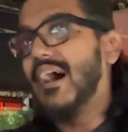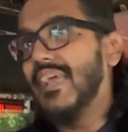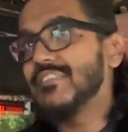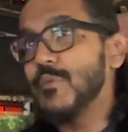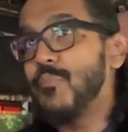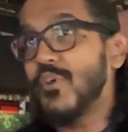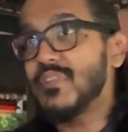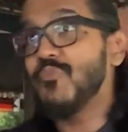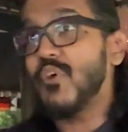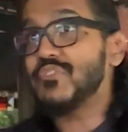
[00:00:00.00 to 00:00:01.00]
it's
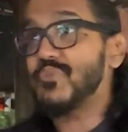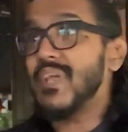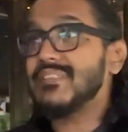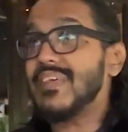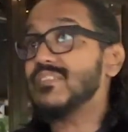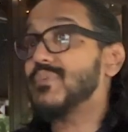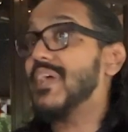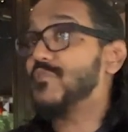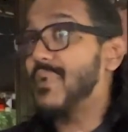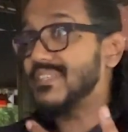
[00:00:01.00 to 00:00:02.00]
important for us to try to
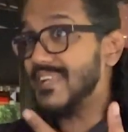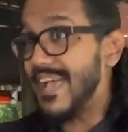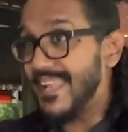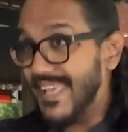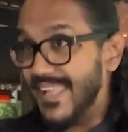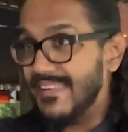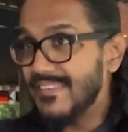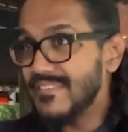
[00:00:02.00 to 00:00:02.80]
get as much light in.